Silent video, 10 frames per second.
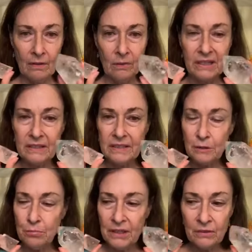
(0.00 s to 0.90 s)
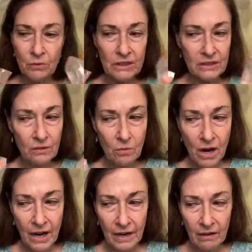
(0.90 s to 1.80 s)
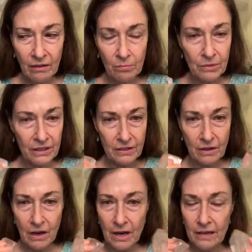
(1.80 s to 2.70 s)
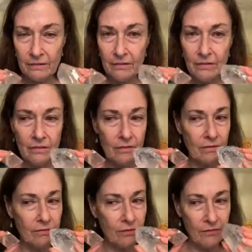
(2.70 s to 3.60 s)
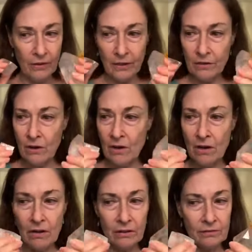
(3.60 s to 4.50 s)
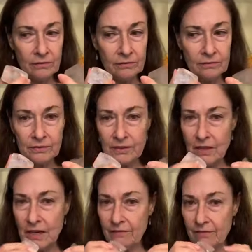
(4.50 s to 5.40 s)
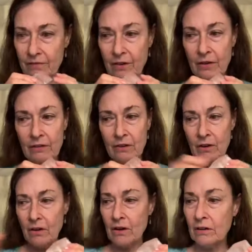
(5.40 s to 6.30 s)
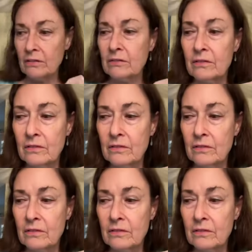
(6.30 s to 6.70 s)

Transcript: We can dip in once in a while, but not for very long. Not for very long.